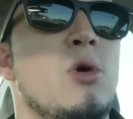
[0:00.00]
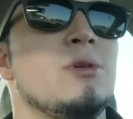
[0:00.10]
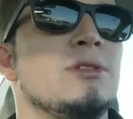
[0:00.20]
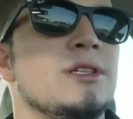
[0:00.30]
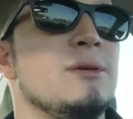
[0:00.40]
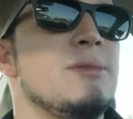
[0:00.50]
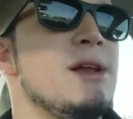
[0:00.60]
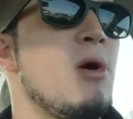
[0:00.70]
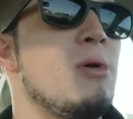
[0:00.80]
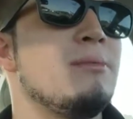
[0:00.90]
No one look at
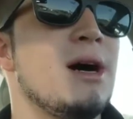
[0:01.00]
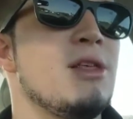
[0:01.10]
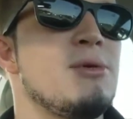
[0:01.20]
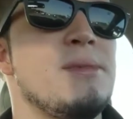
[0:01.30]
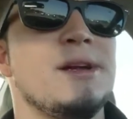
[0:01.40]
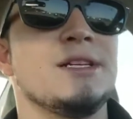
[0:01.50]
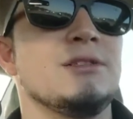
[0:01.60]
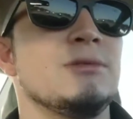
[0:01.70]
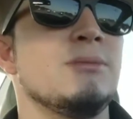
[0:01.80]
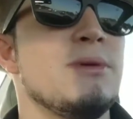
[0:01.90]
me, no one bother me, I
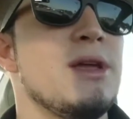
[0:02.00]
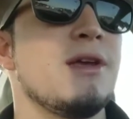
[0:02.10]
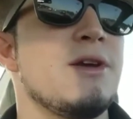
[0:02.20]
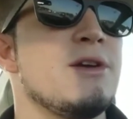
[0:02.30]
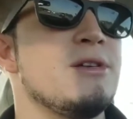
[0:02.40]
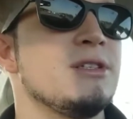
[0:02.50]
don't want to be here,